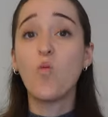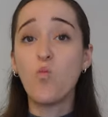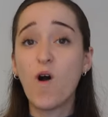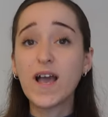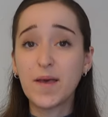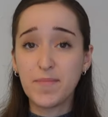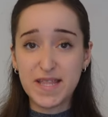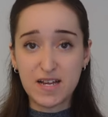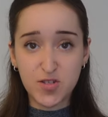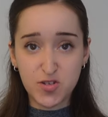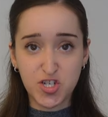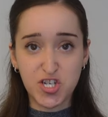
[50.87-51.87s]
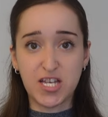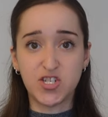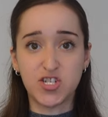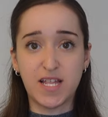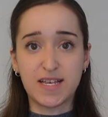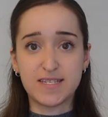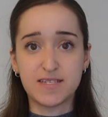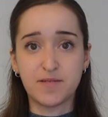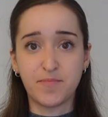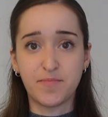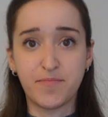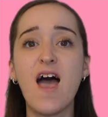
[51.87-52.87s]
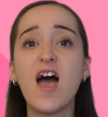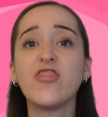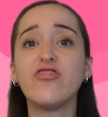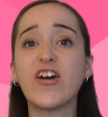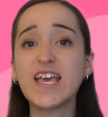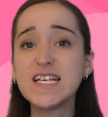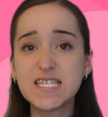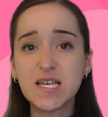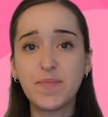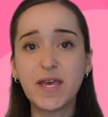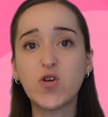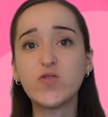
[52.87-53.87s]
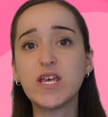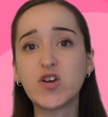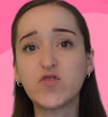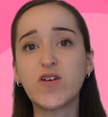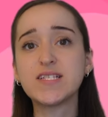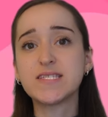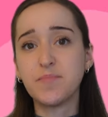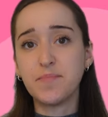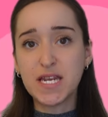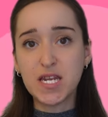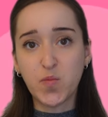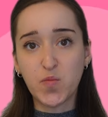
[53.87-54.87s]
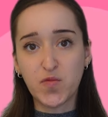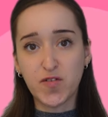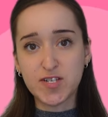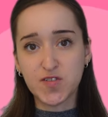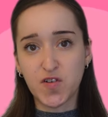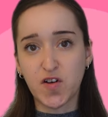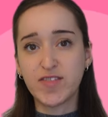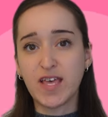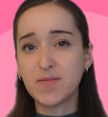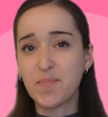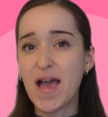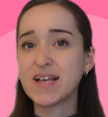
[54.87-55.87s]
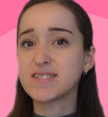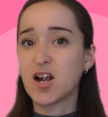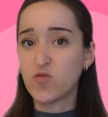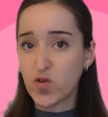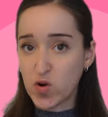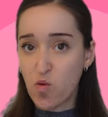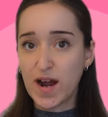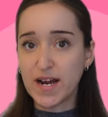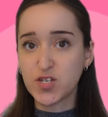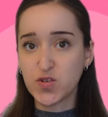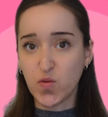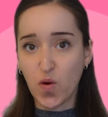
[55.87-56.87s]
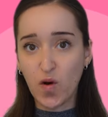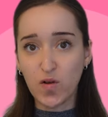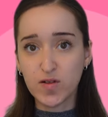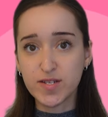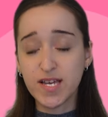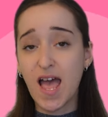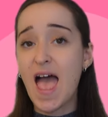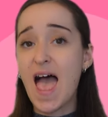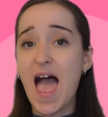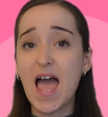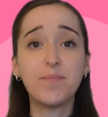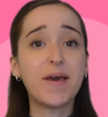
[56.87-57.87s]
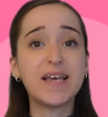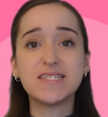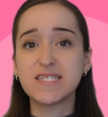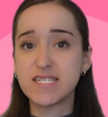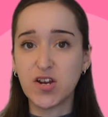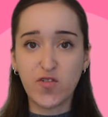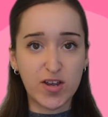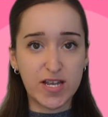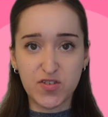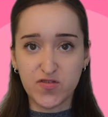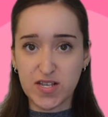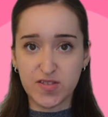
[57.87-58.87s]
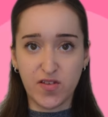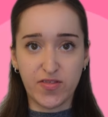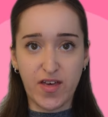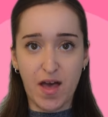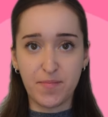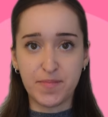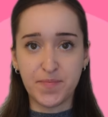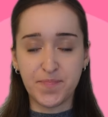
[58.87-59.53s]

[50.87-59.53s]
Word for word: What can be done to change this? the ECB could increase the minimum reserve that banks are required to hold and pay zero interest on them.